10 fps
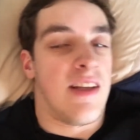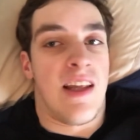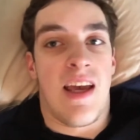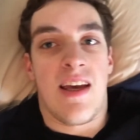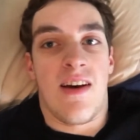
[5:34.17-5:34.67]
and
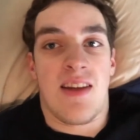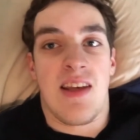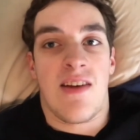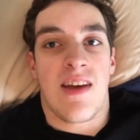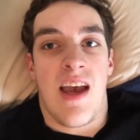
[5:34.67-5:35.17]
they they
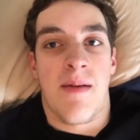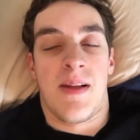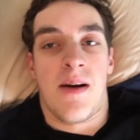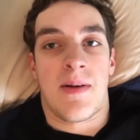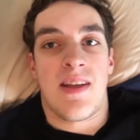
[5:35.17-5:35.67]
all came
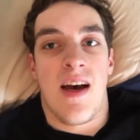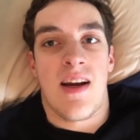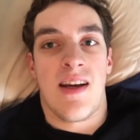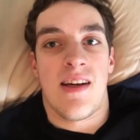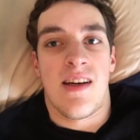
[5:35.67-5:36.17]
along with
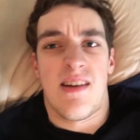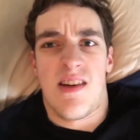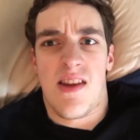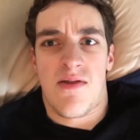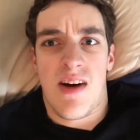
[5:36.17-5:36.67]
Yanni and
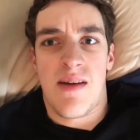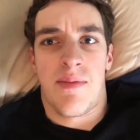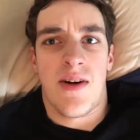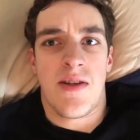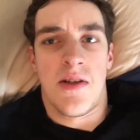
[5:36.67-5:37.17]
another random
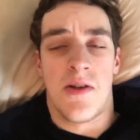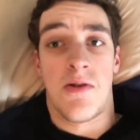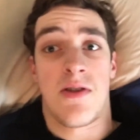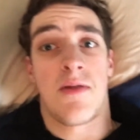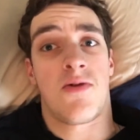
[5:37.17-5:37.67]
person
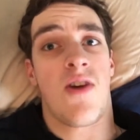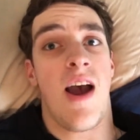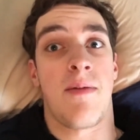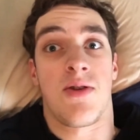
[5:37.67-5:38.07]
who just subscribed.